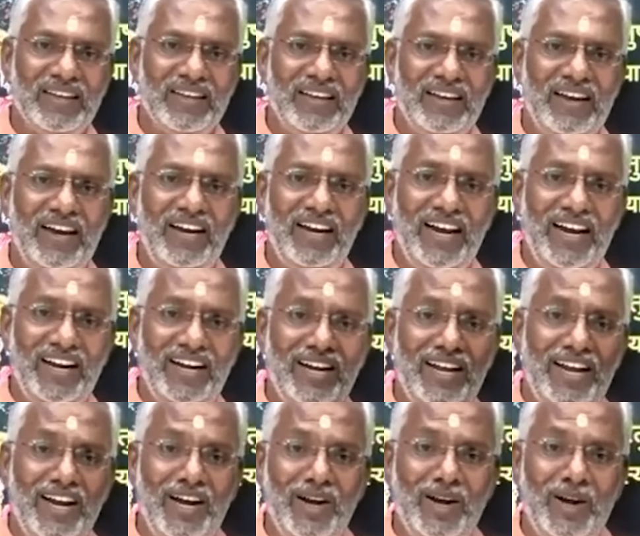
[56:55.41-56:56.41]
He
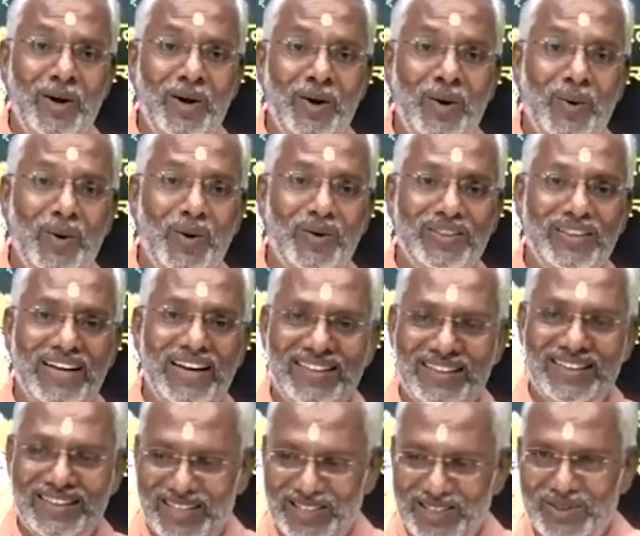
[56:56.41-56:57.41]
didn't know
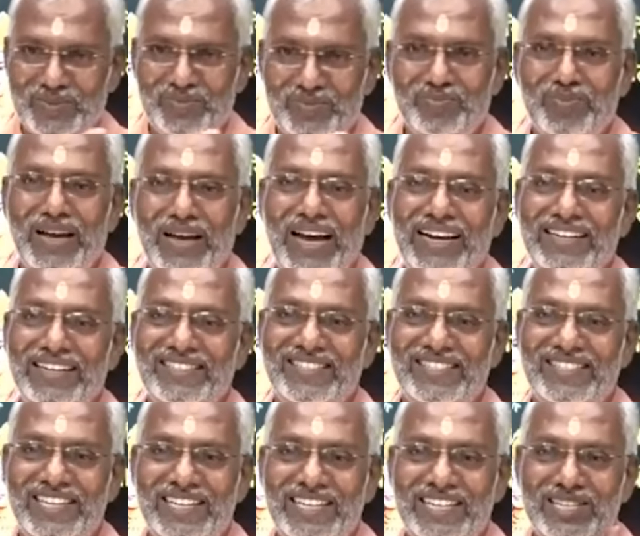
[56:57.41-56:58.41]
that this man is
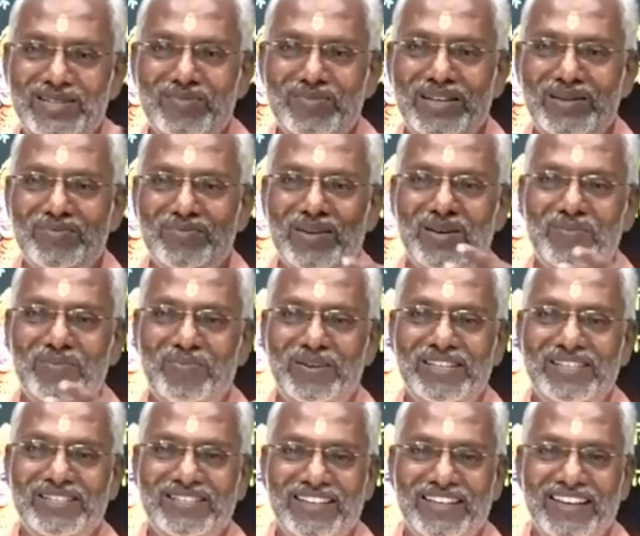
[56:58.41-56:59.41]
cheating me by
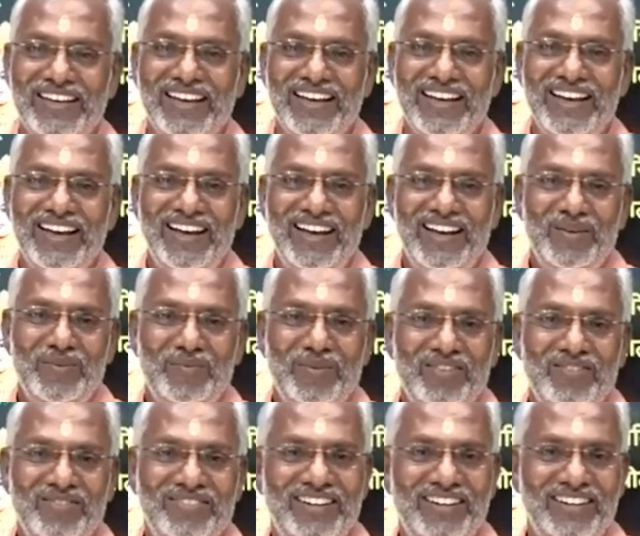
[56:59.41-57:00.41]
pleasing
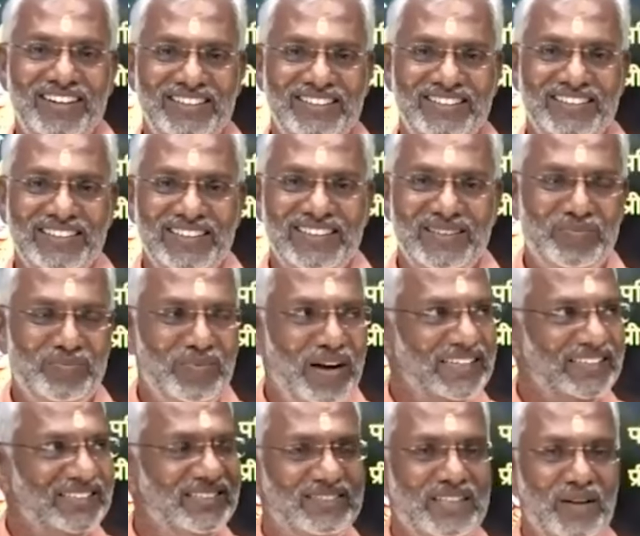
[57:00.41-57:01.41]
by words.
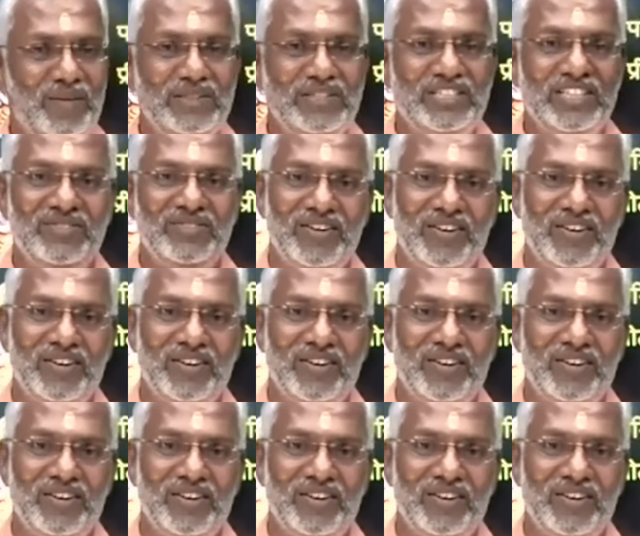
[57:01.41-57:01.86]
Boss is tamasic